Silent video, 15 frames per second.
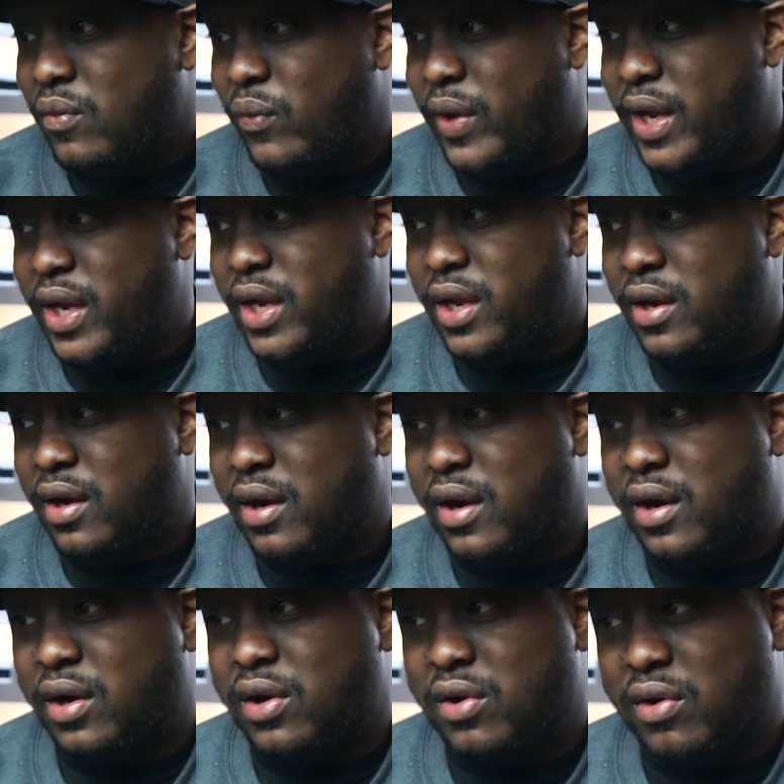We
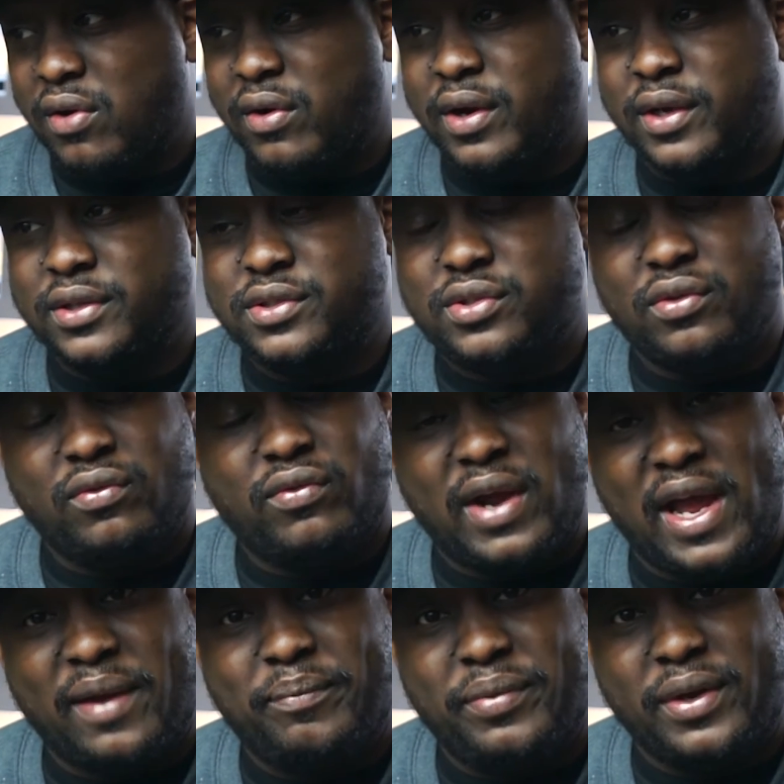are going to
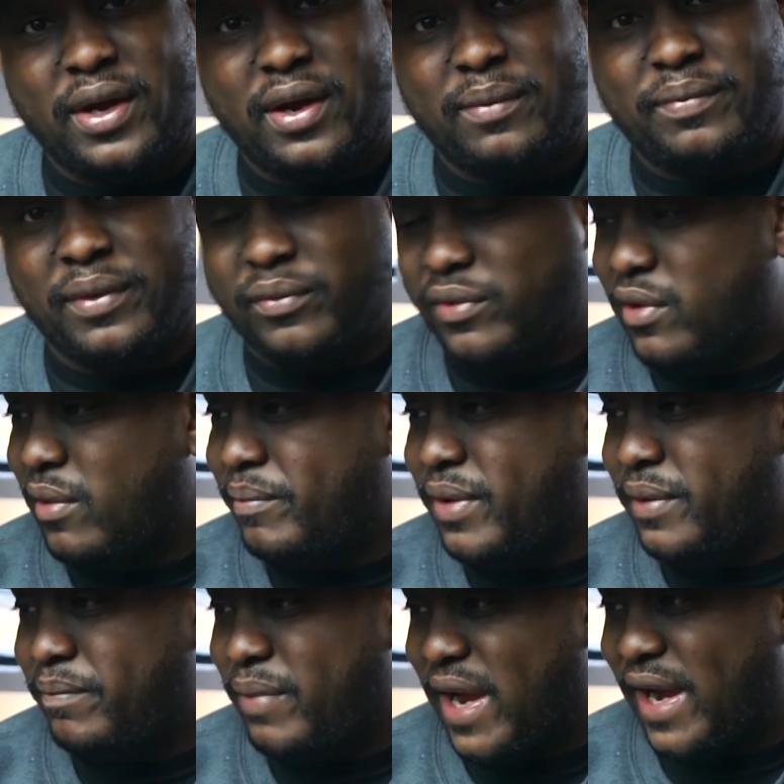wrap it up, and we're gonna
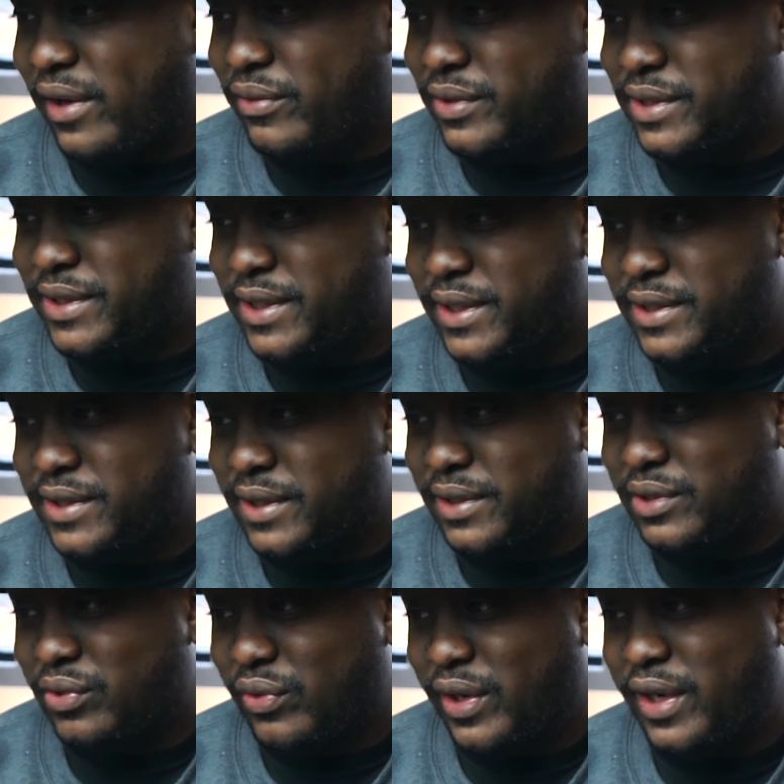be back with season
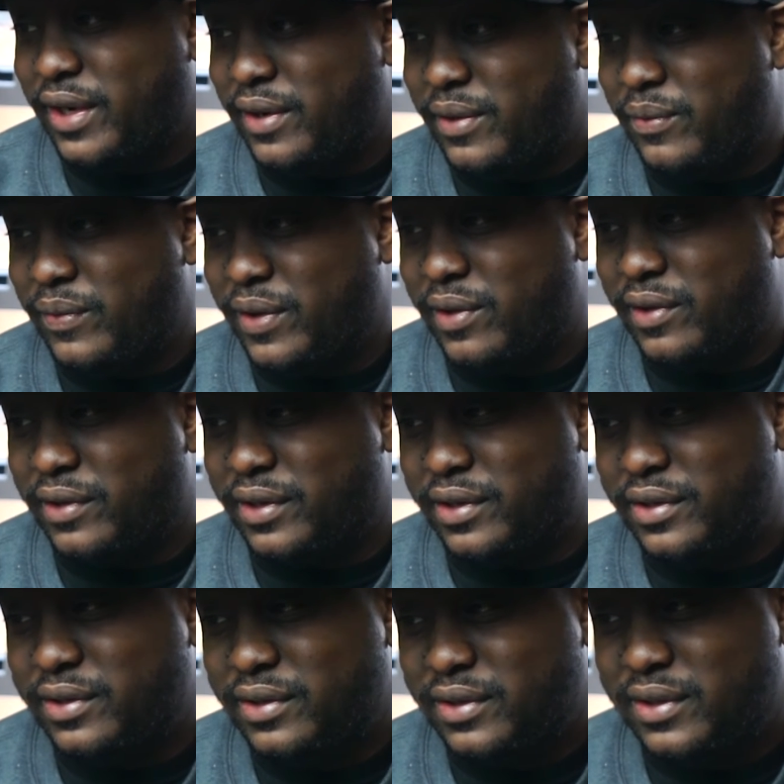3. We're
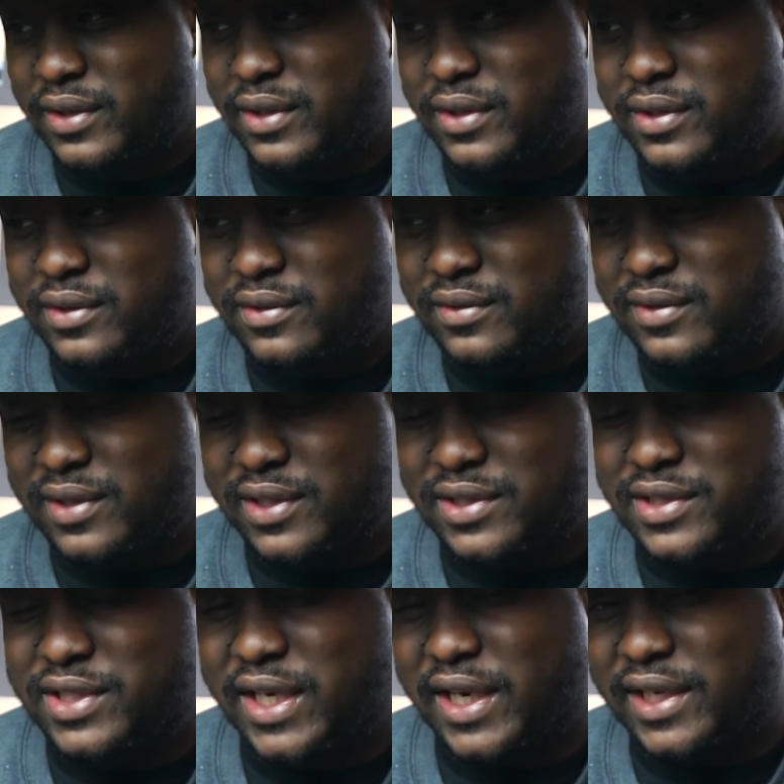gonna
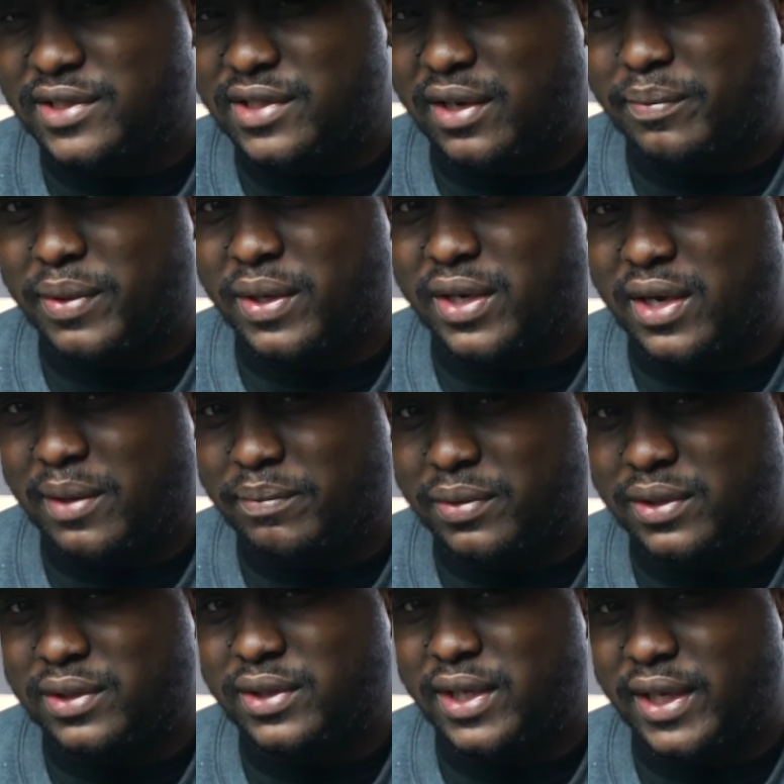change up a
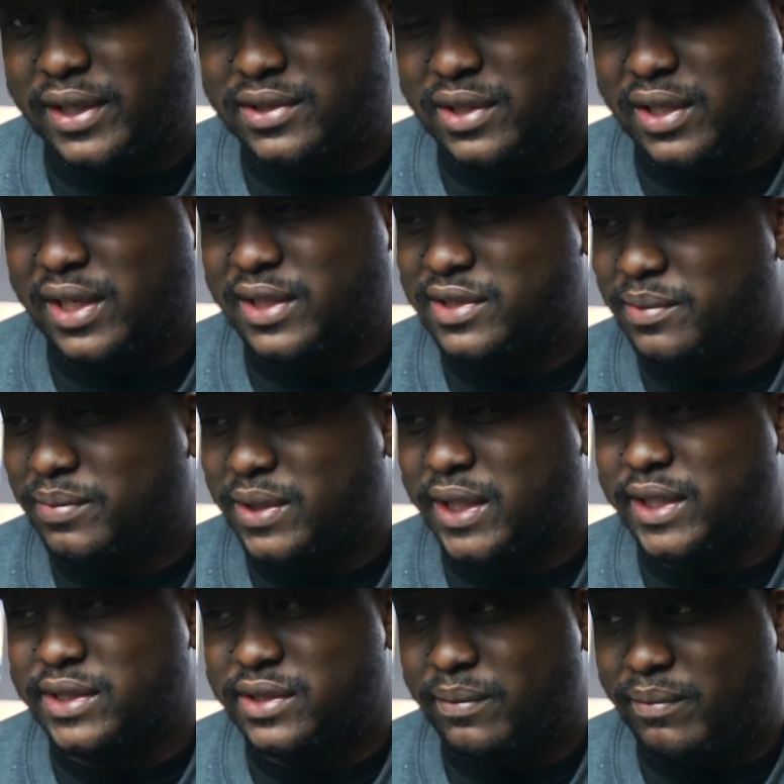couple of things. I got some
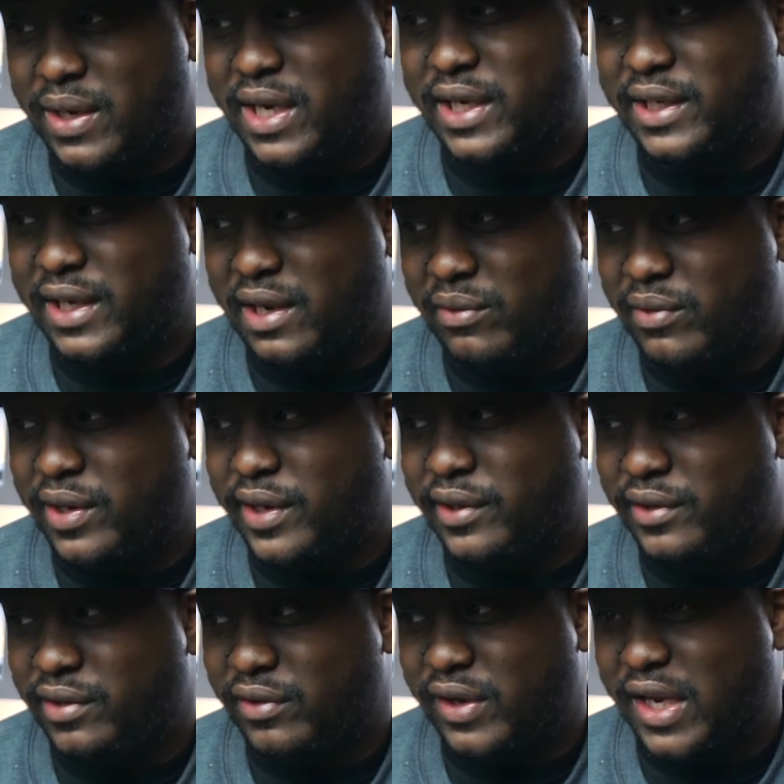things in mind that I want
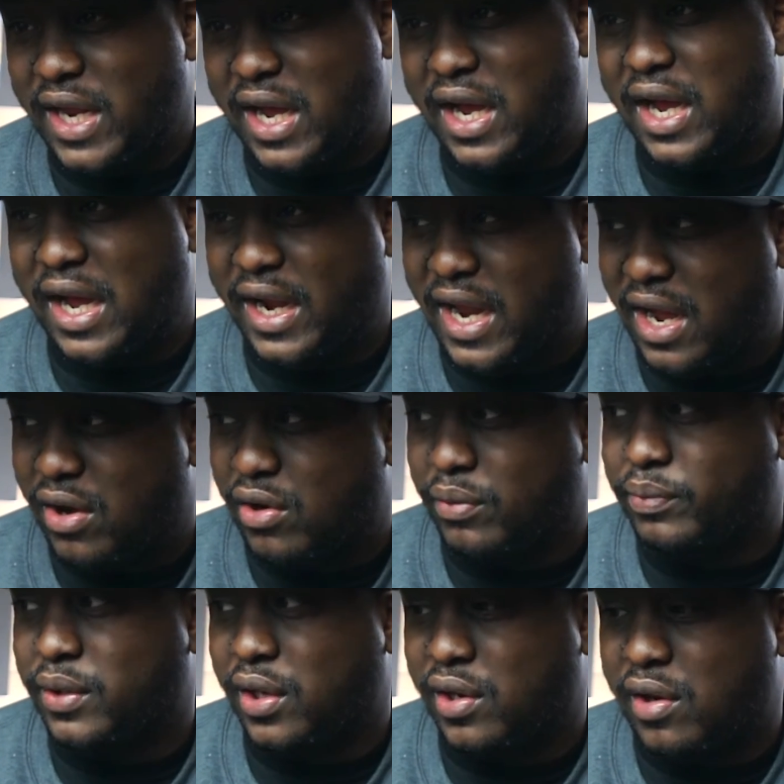to do, and I
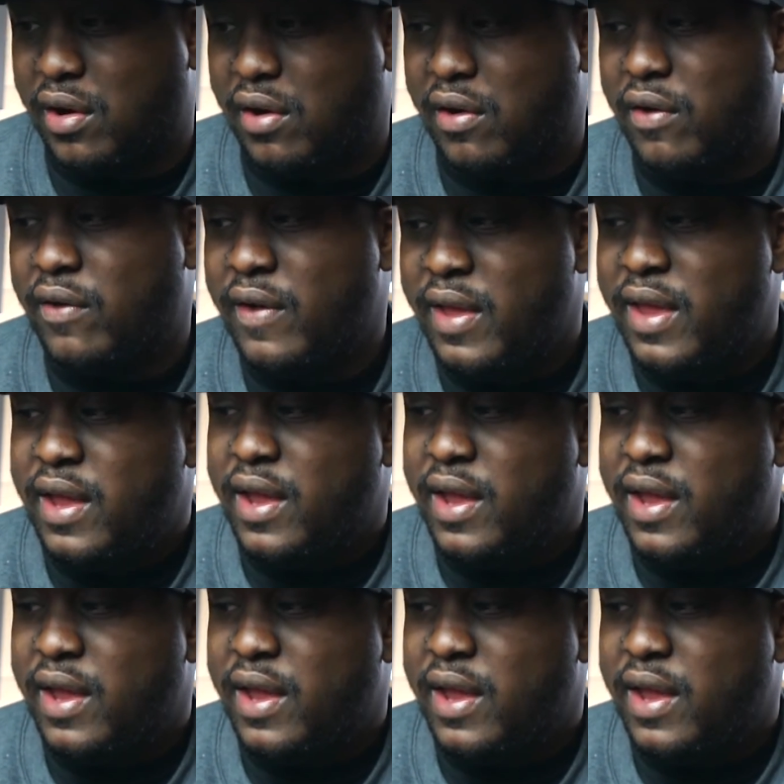hope the goal.